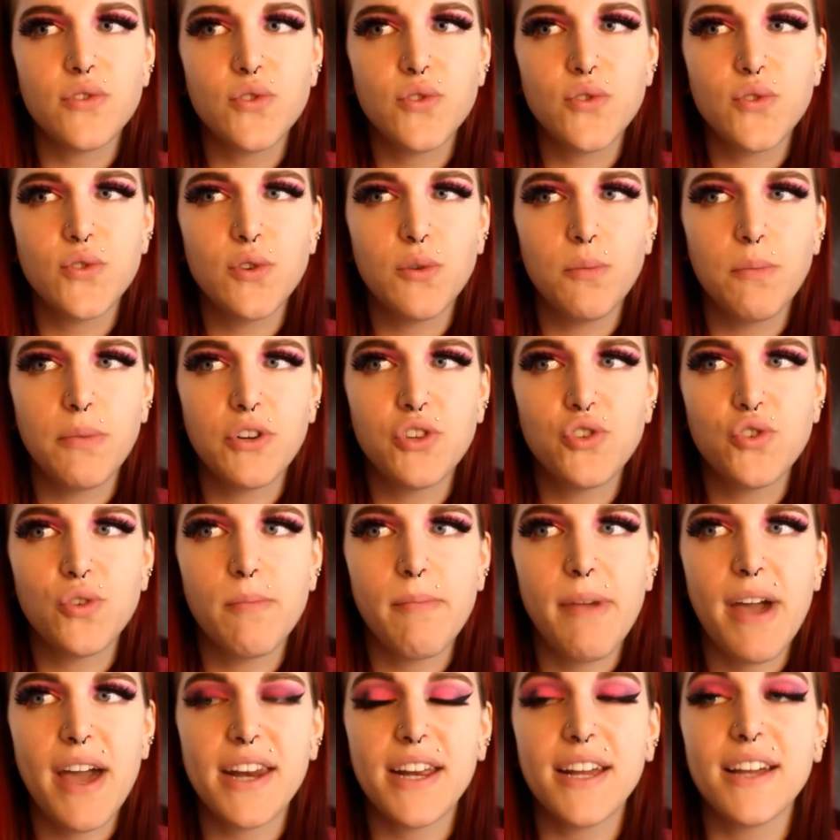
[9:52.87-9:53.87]
super
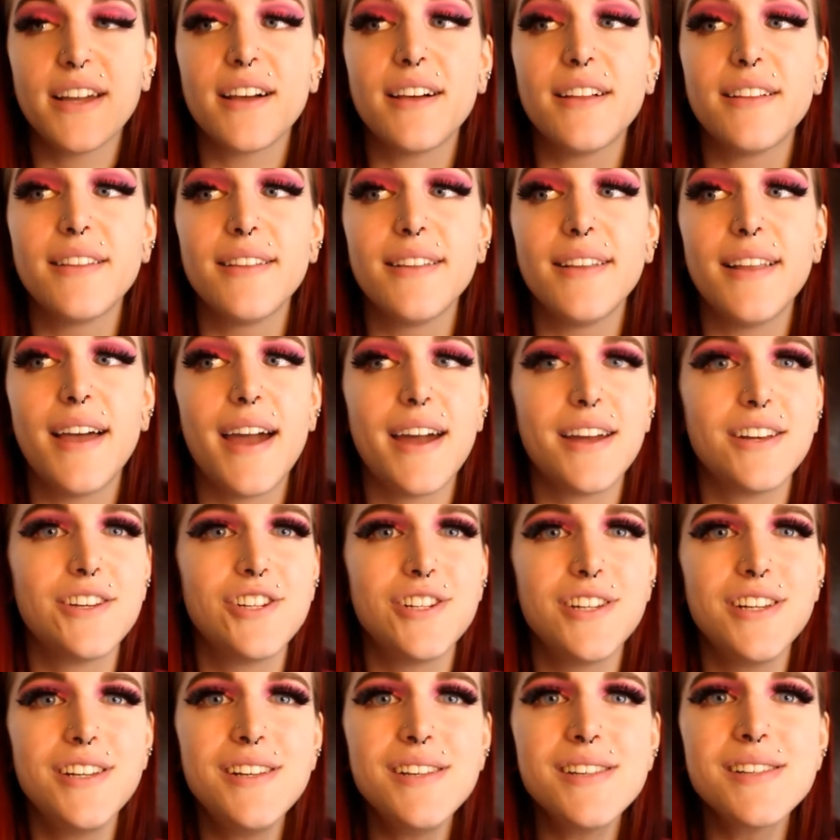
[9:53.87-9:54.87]
dramatic
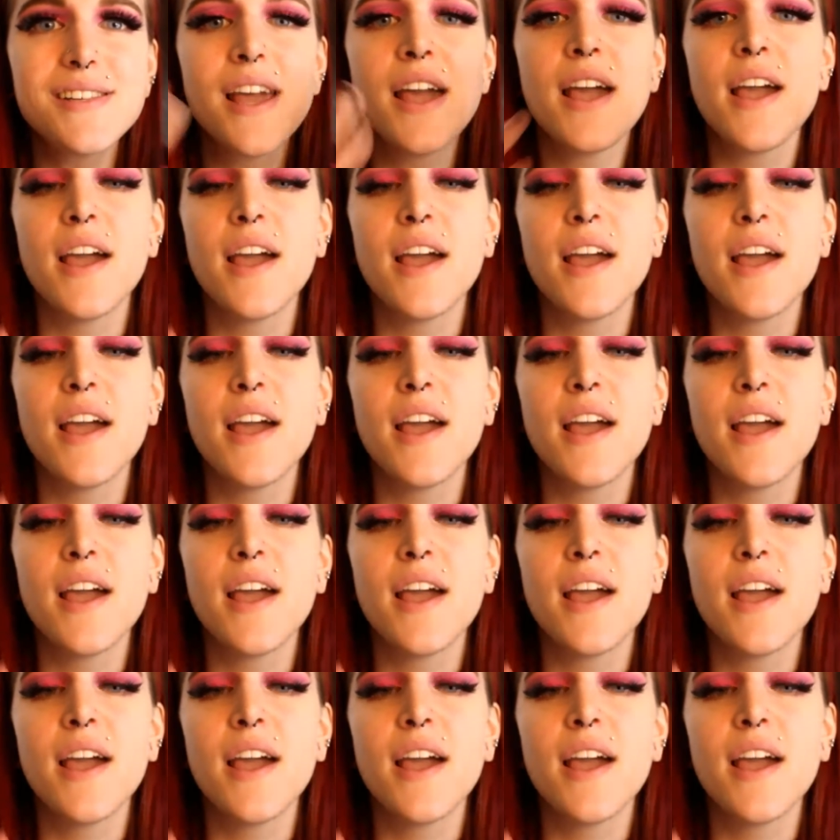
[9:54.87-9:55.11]
lashes.